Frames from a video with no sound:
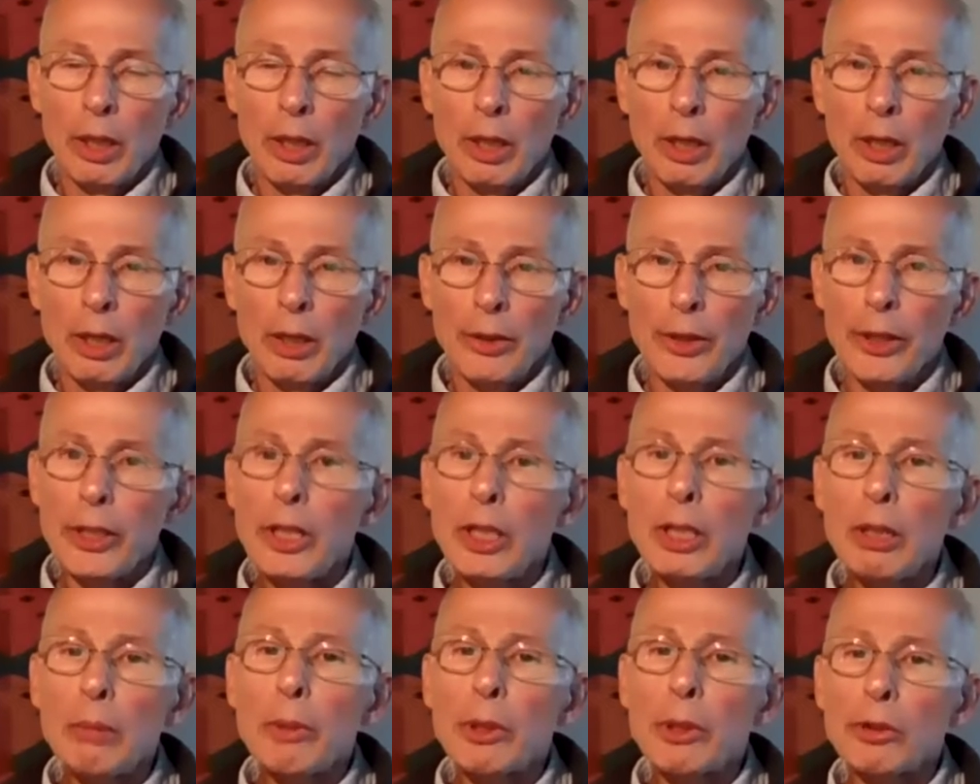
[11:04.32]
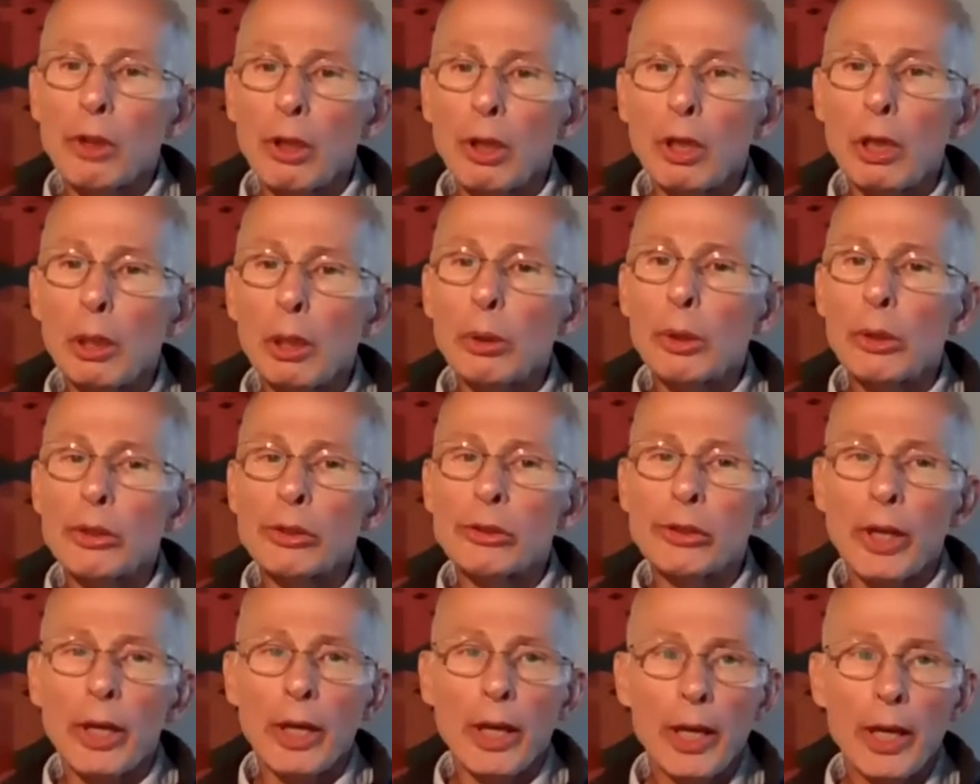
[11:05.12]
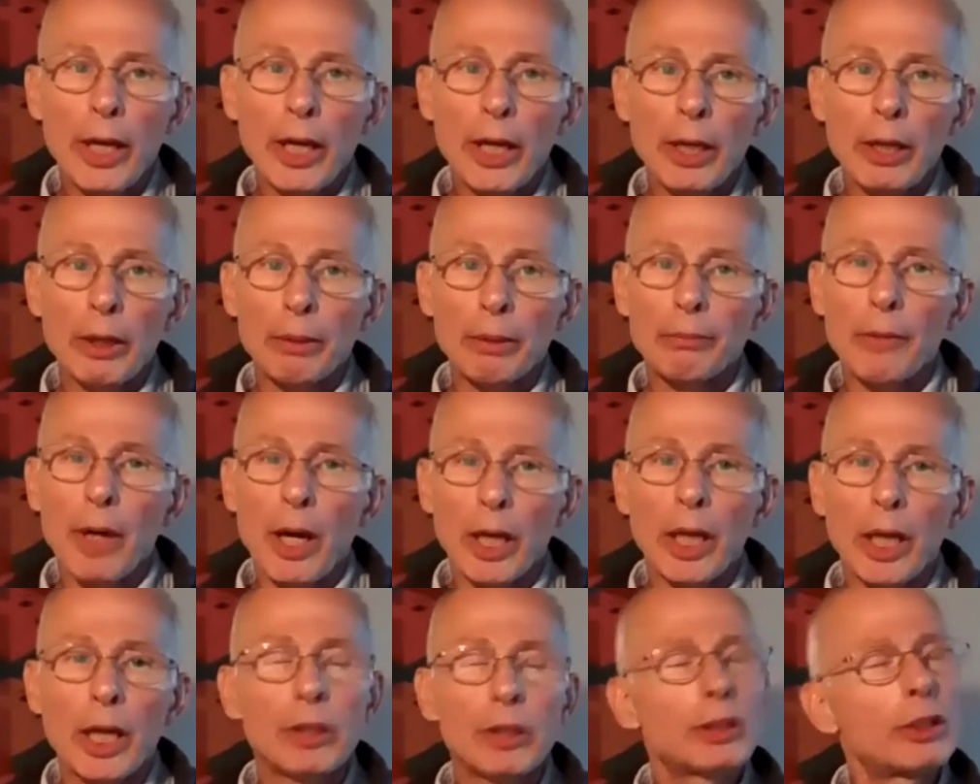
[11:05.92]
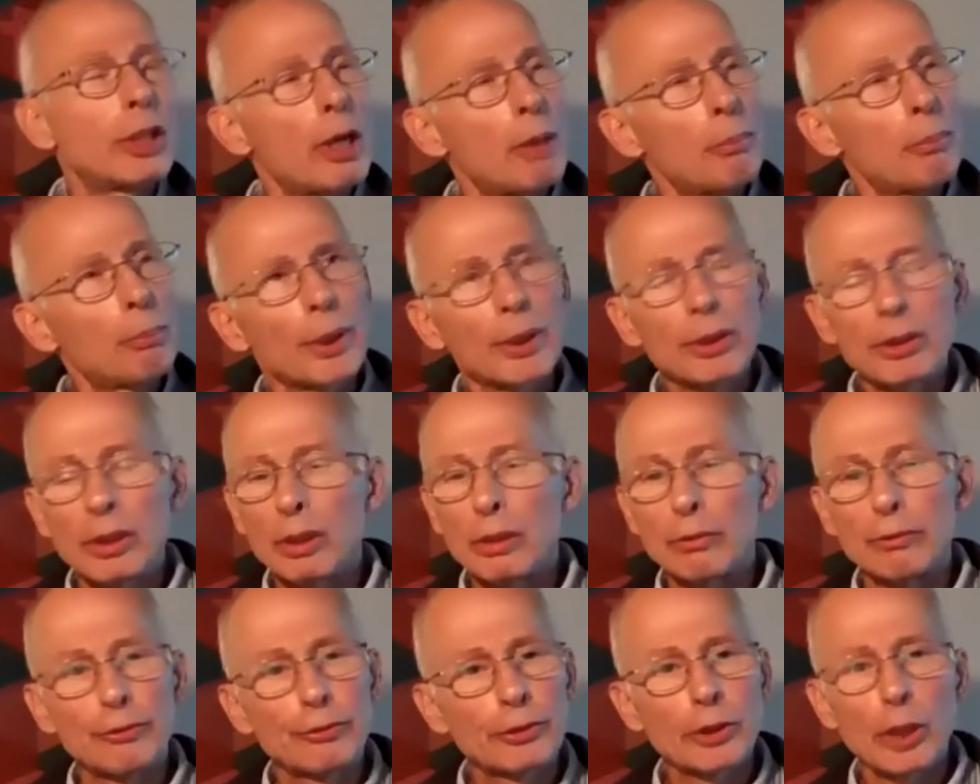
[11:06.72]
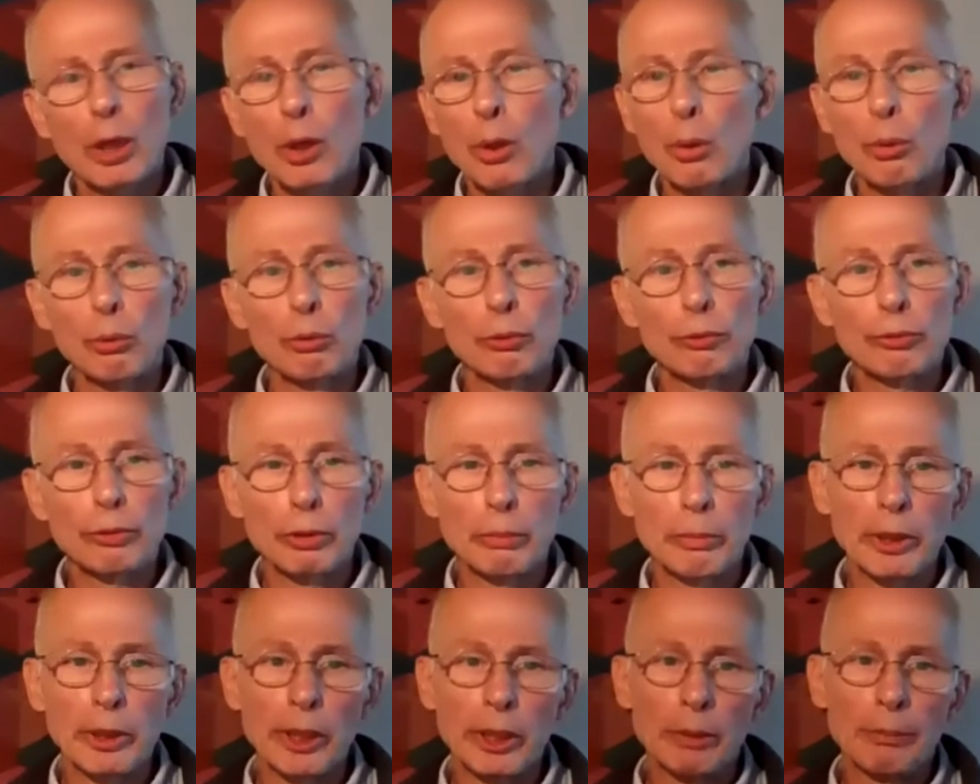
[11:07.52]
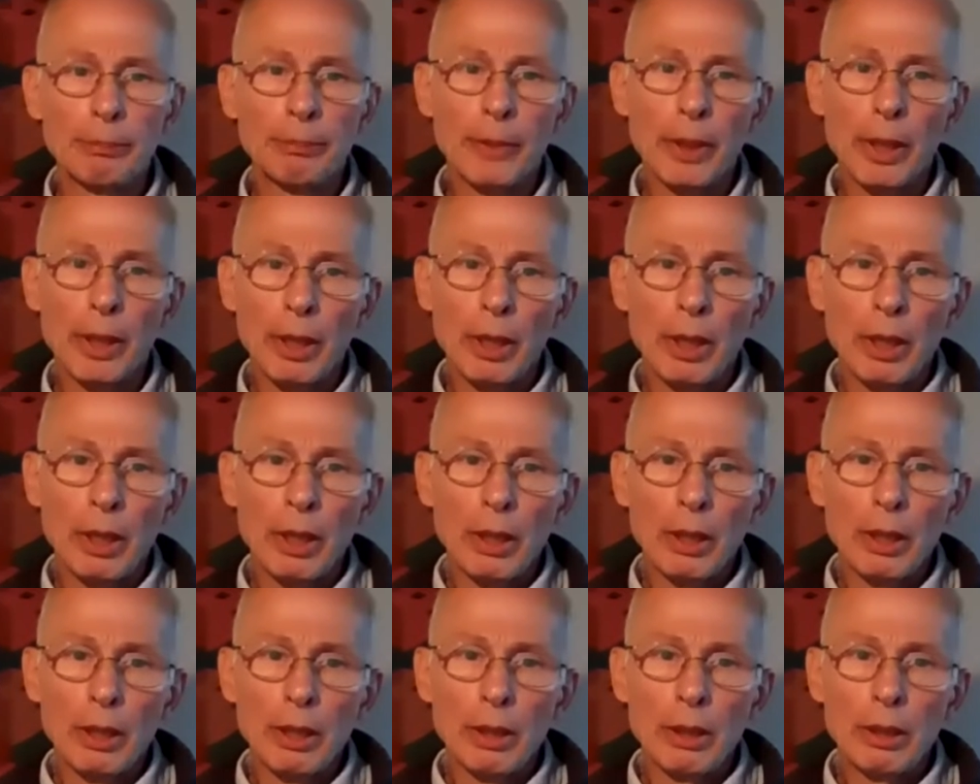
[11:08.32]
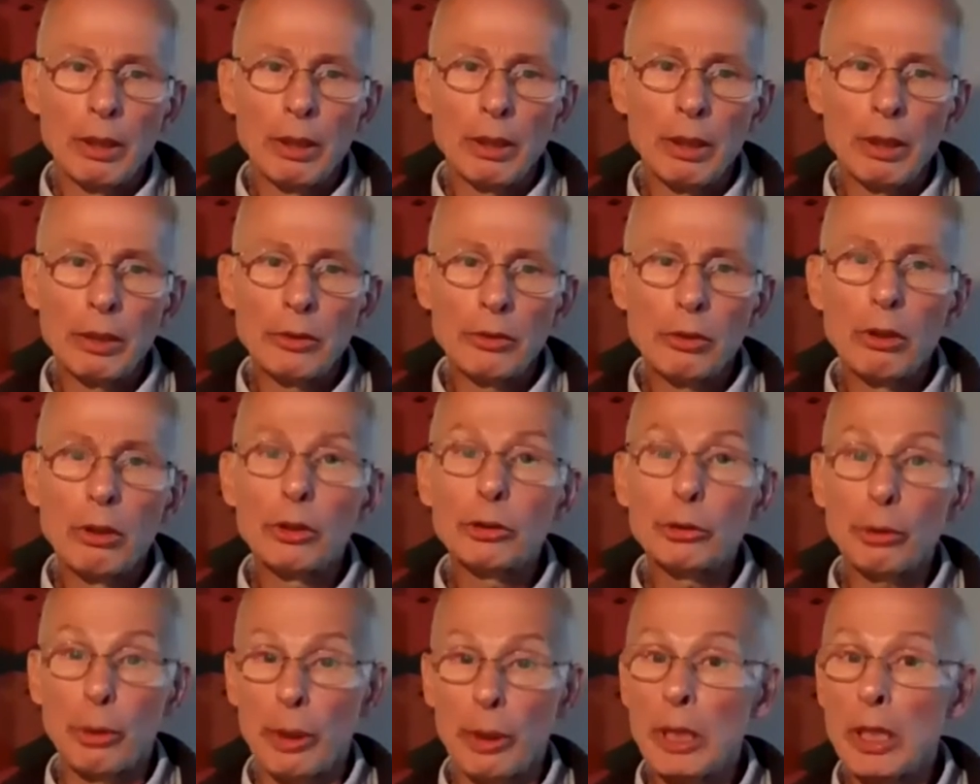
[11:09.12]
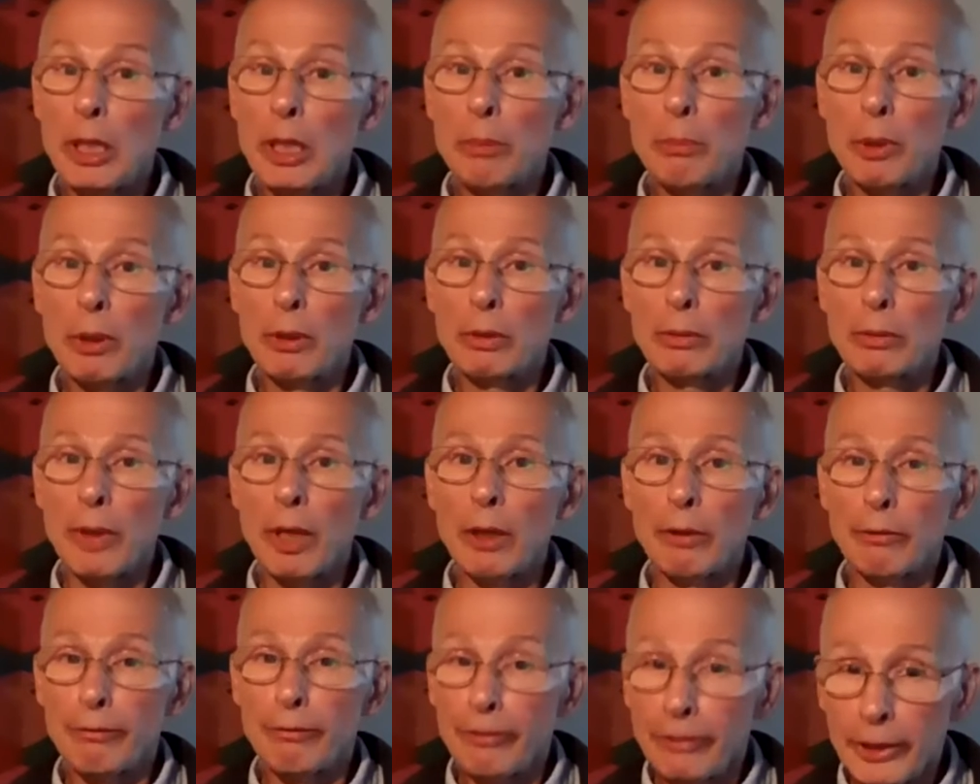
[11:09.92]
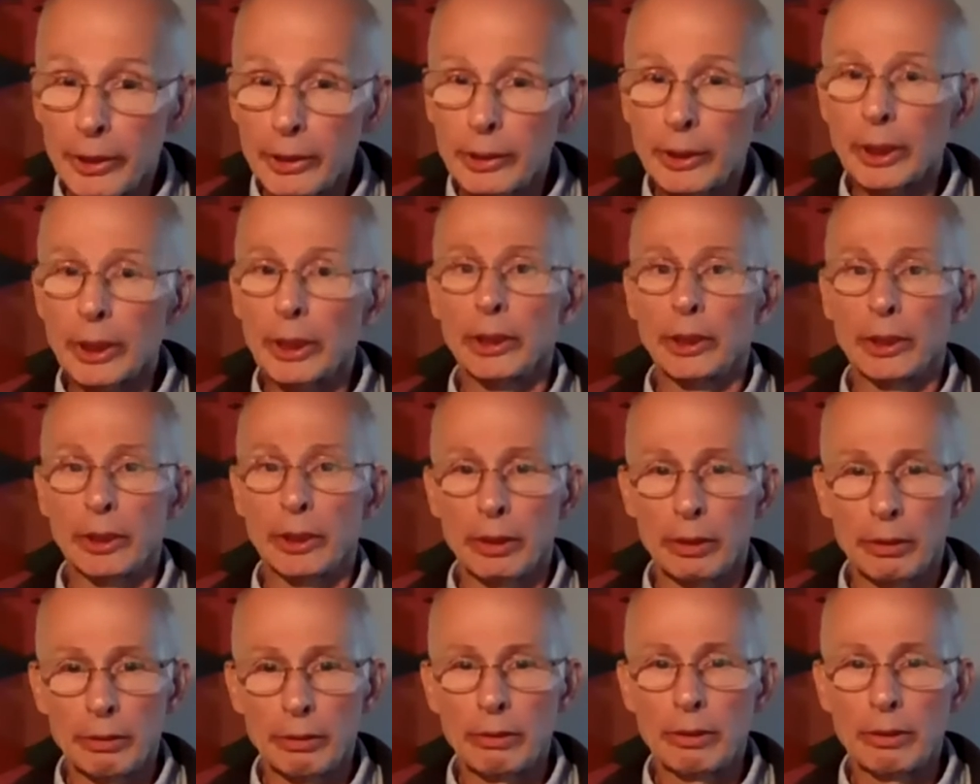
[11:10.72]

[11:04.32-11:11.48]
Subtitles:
The hymn has always had a contemplative tone for me. It's also a hymn of feeling.